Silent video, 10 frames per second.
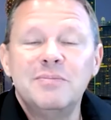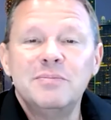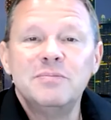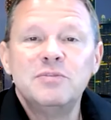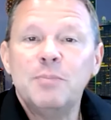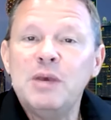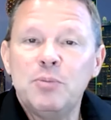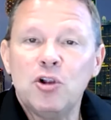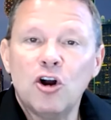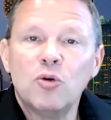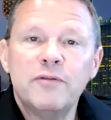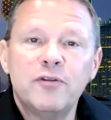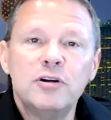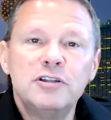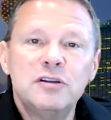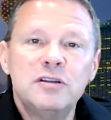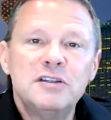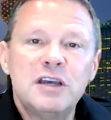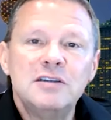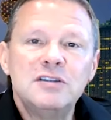some people are referring to
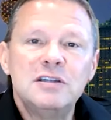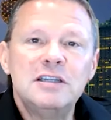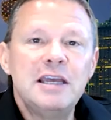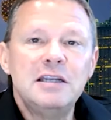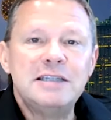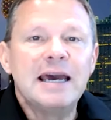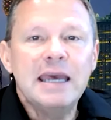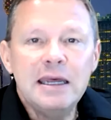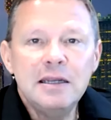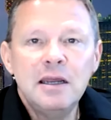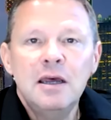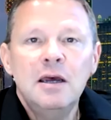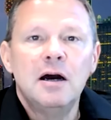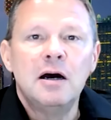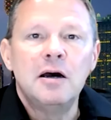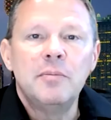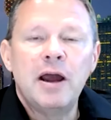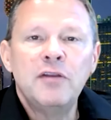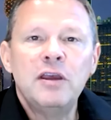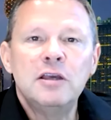this as the data decade.
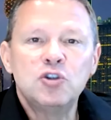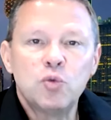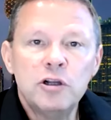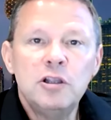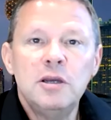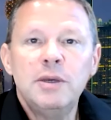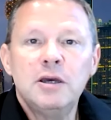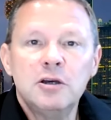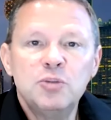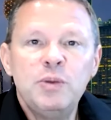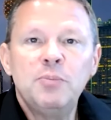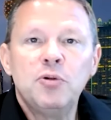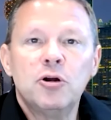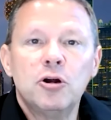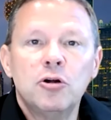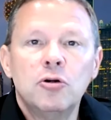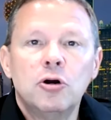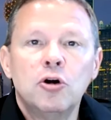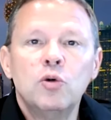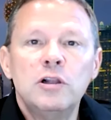I think it's really because people are
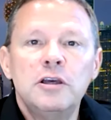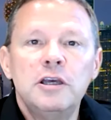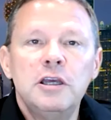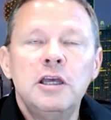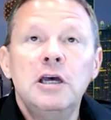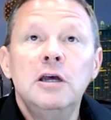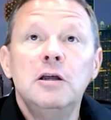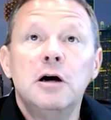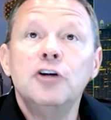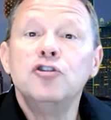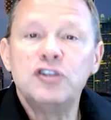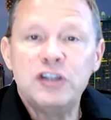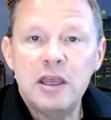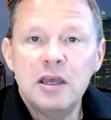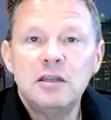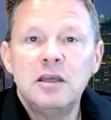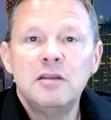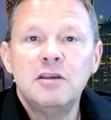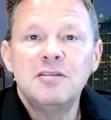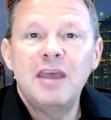really
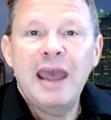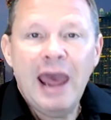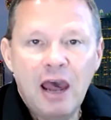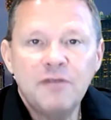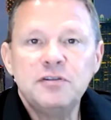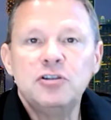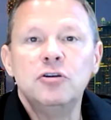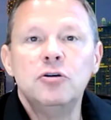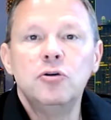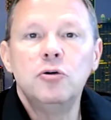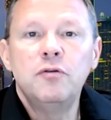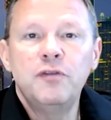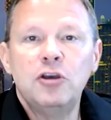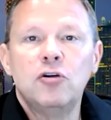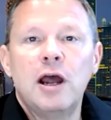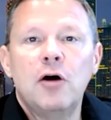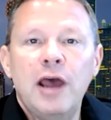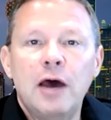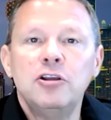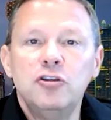understanding that they have to figure out
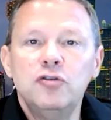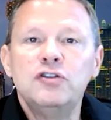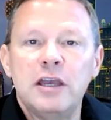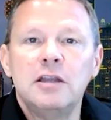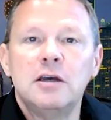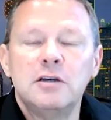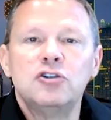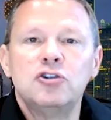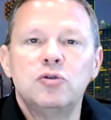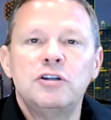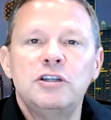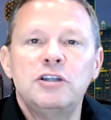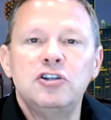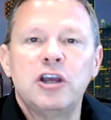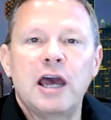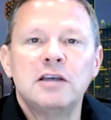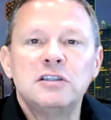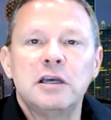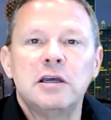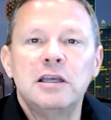how to use data as a strategic
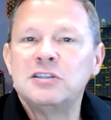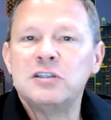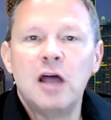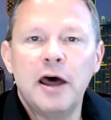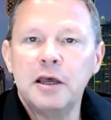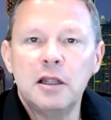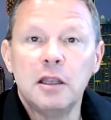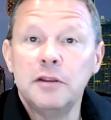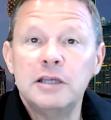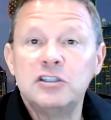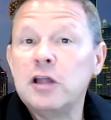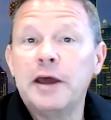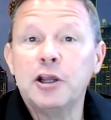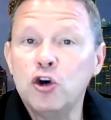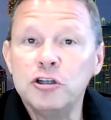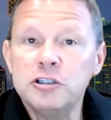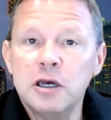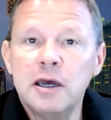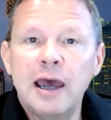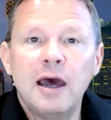asset. It's not a good
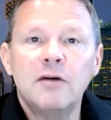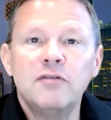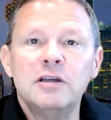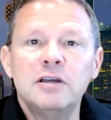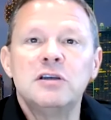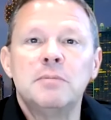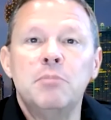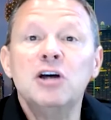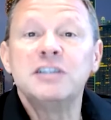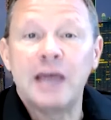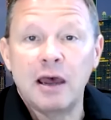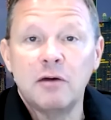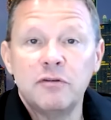to have, it's a must have.